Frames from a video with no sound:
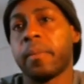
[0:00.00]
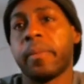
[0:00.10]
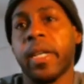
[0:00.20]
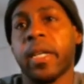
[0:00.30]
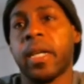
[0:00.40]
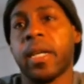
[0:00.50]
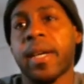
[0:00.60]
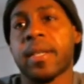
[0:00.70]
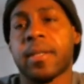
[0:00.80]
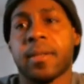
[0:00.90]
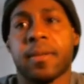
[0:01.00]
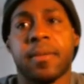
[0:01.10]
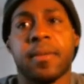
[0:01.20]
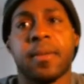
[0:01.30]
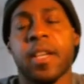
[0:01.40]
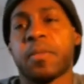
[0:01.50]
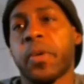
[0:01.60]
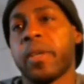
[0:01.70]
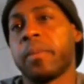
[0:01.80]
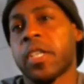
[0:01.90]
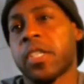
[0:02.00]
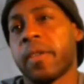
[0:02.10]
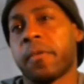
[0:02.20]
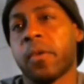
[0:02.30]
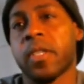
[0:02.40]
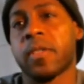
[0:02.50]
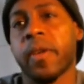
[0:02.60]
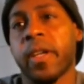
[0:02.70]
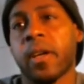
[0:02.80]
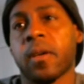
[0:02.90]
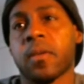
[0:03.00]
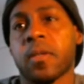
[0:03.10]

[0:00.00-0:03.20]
But that's pretty much it for this video.